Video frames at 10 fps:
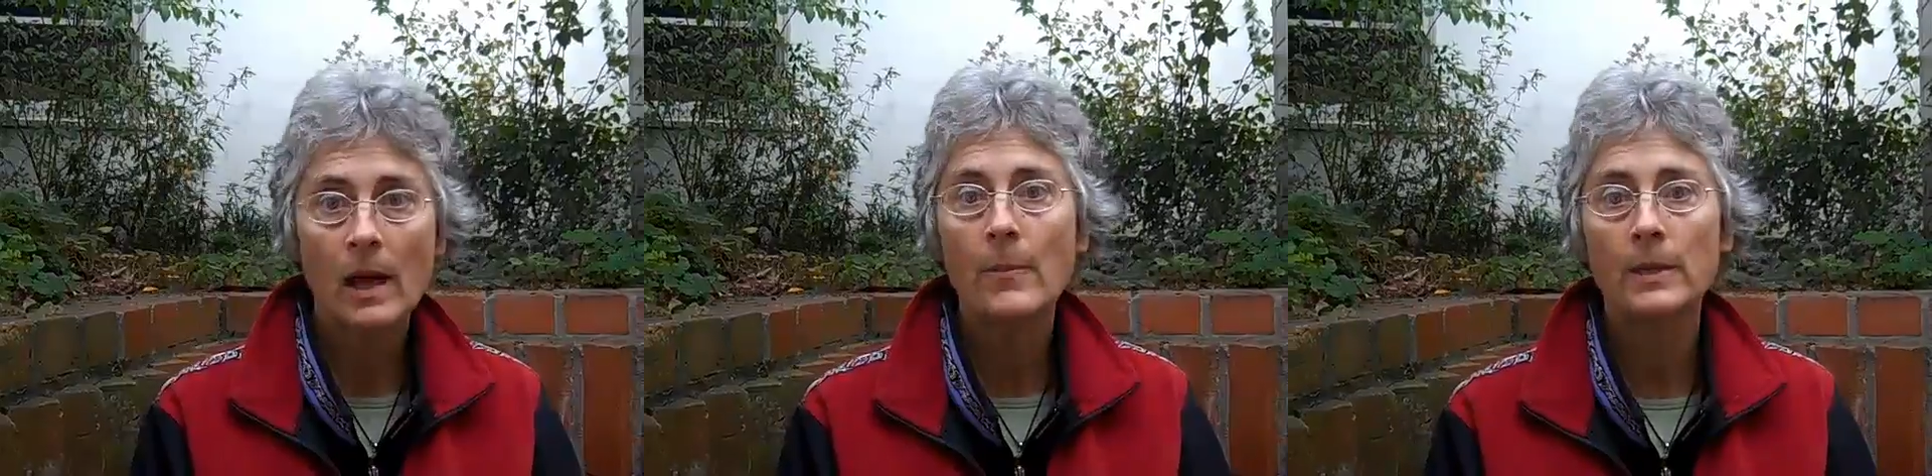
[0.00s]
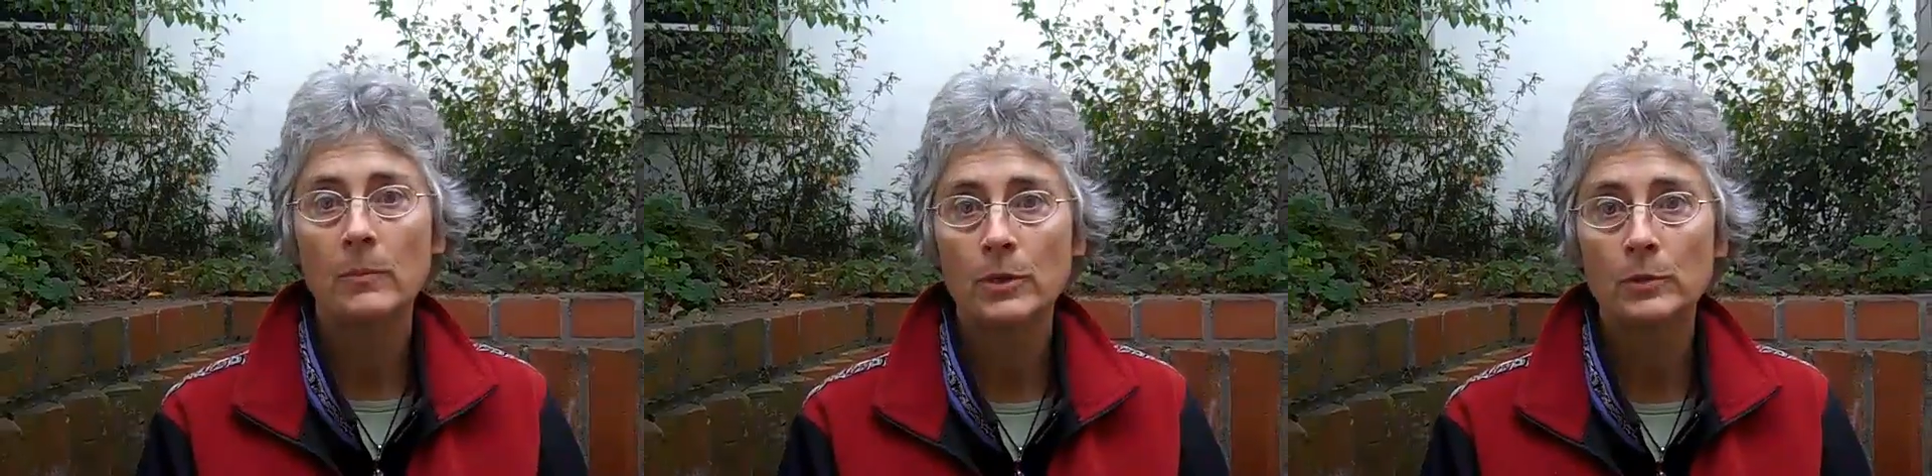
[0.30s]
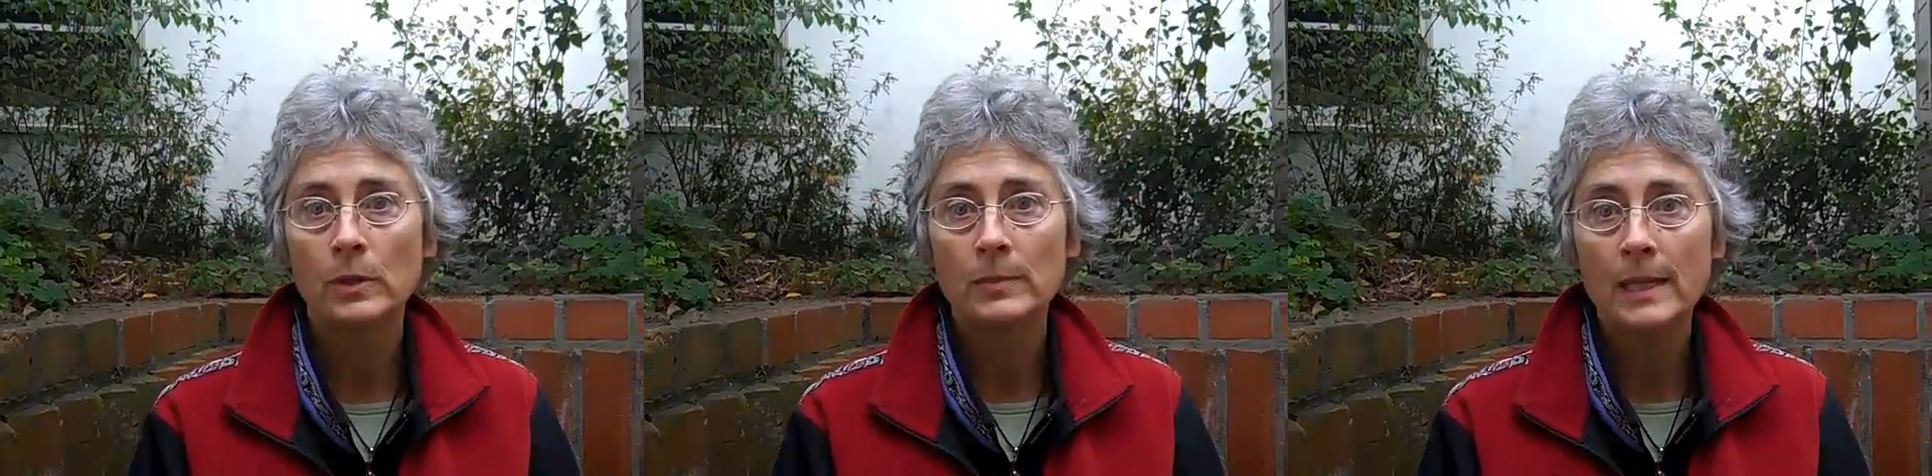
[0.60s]
happened in
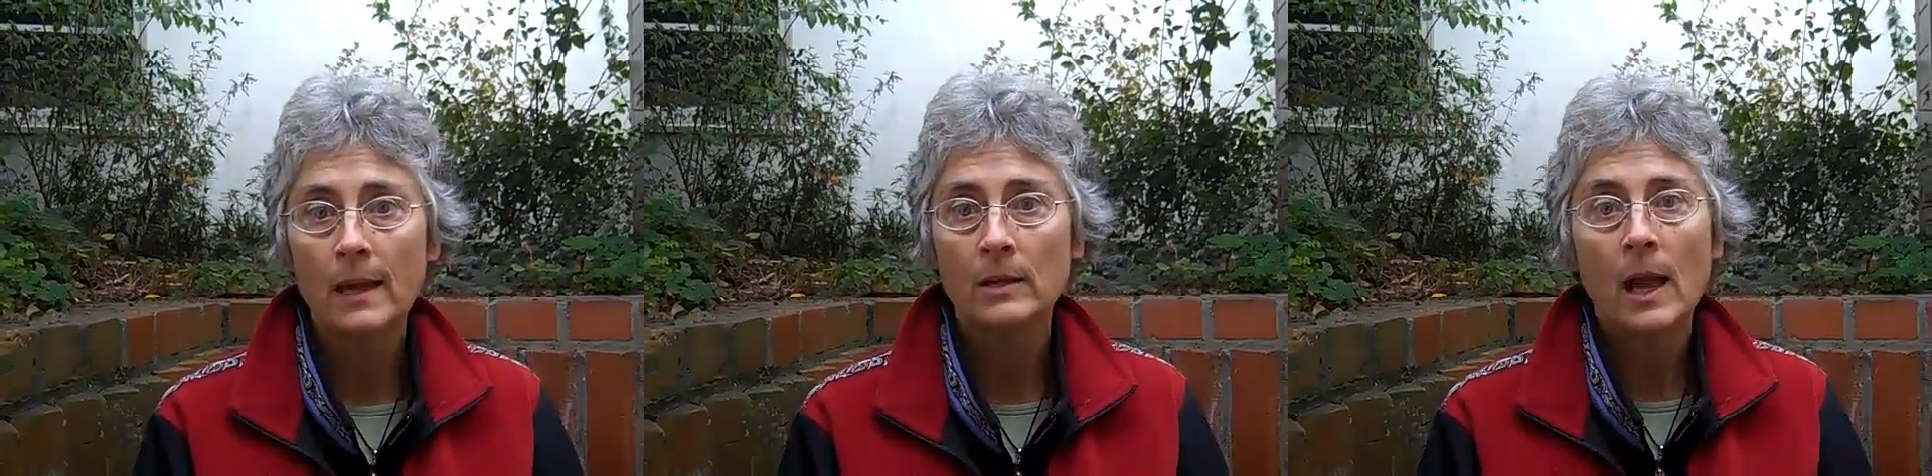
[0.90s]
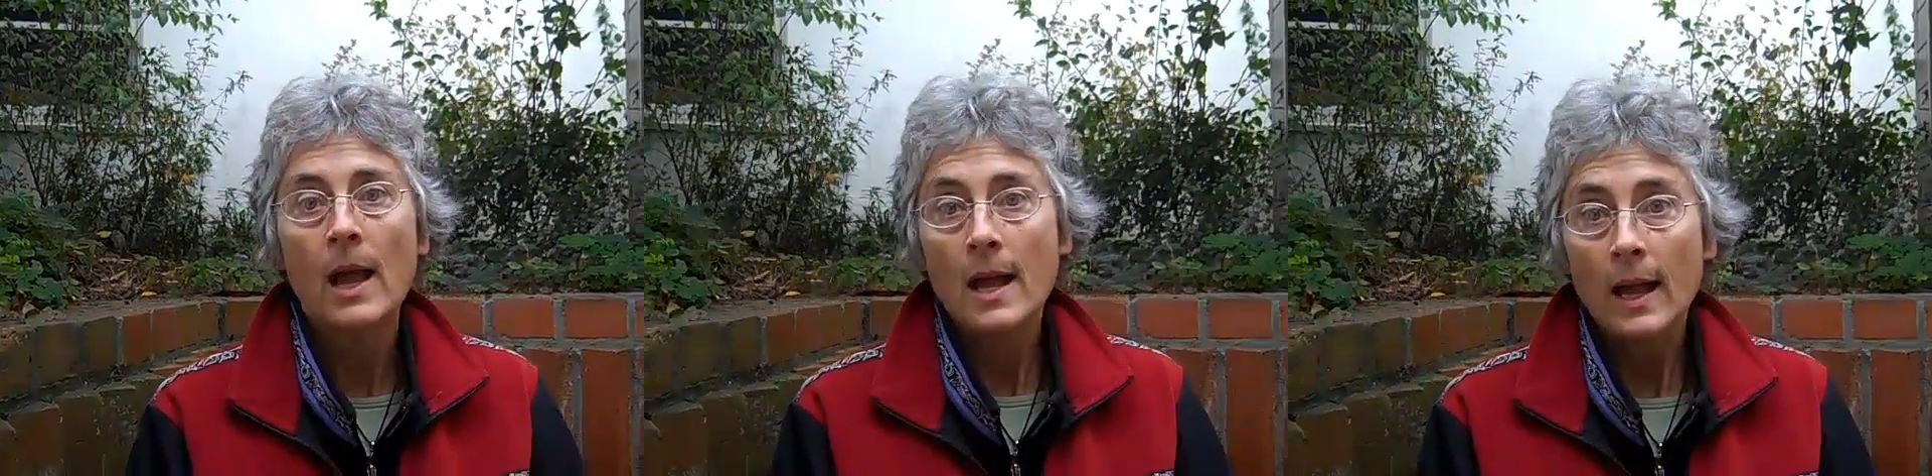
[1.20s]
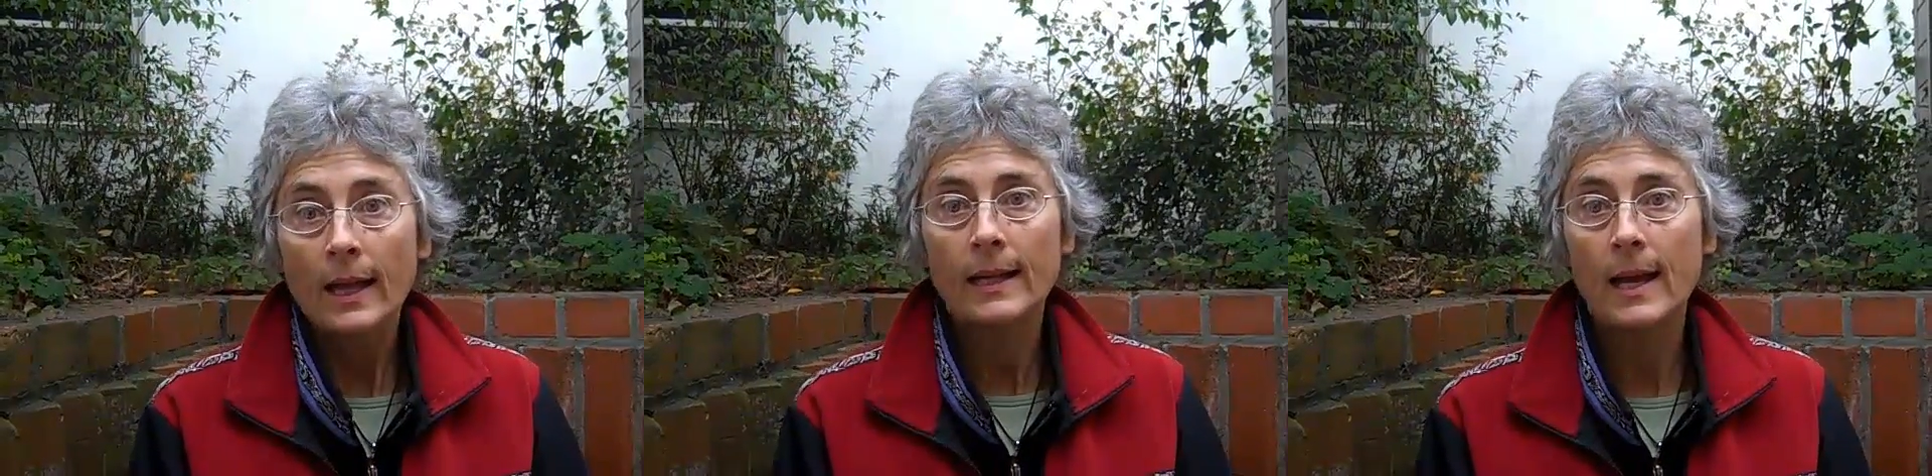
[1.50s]
Prince William Sound,
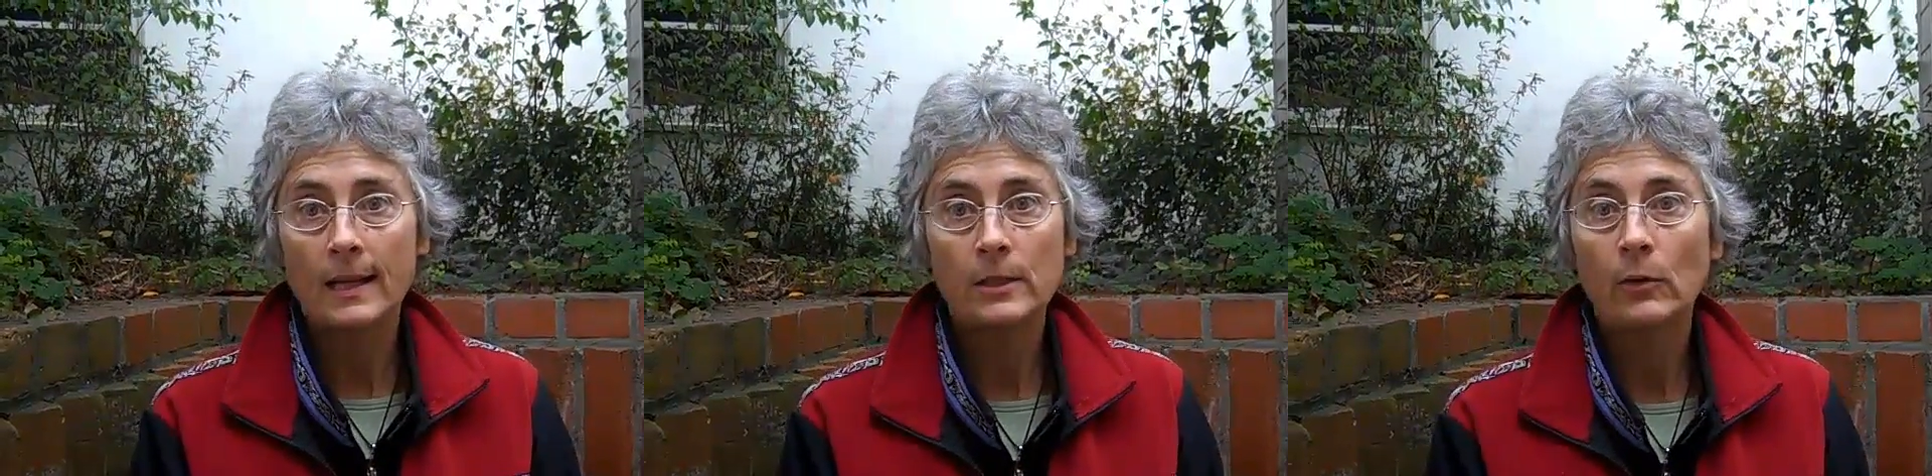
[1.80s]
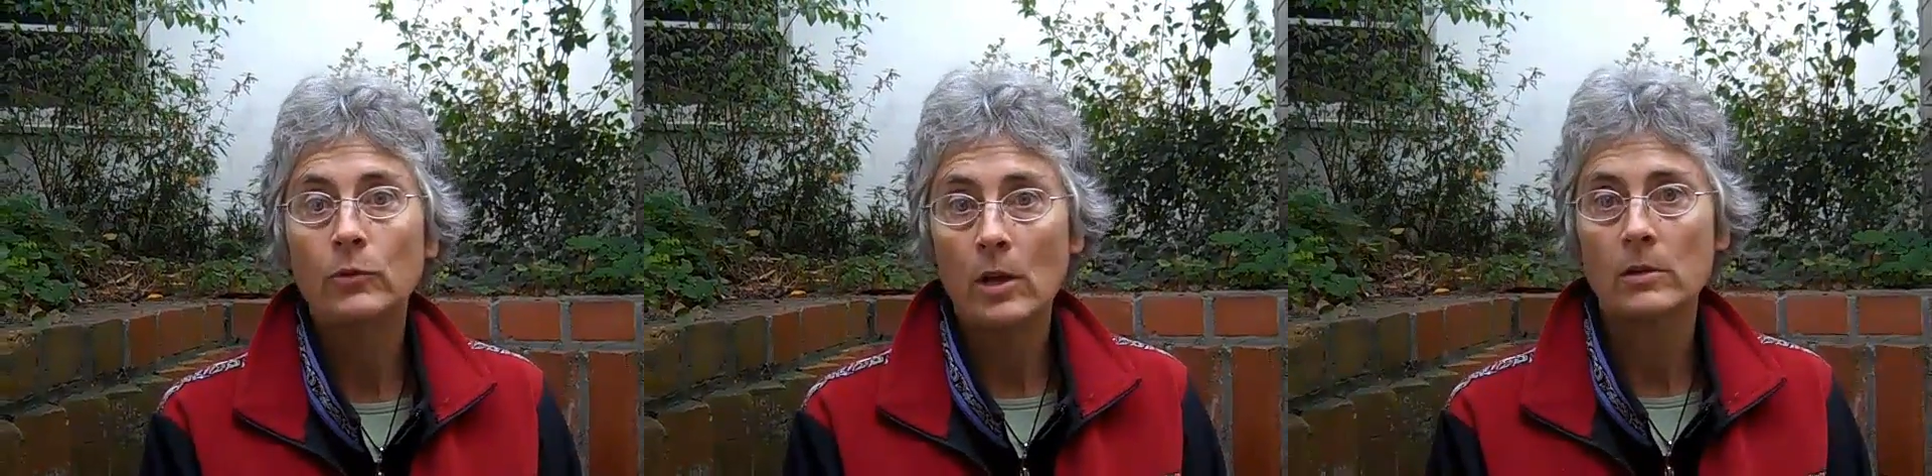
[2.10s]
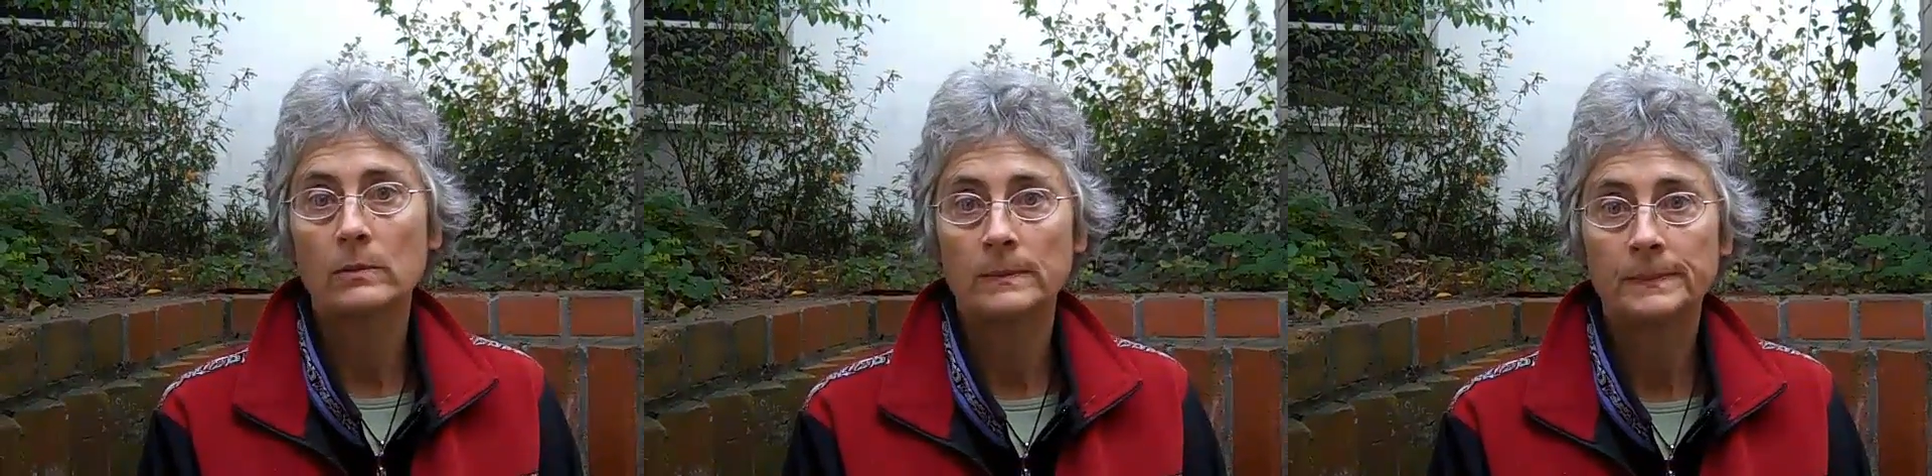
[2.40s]
I don't know.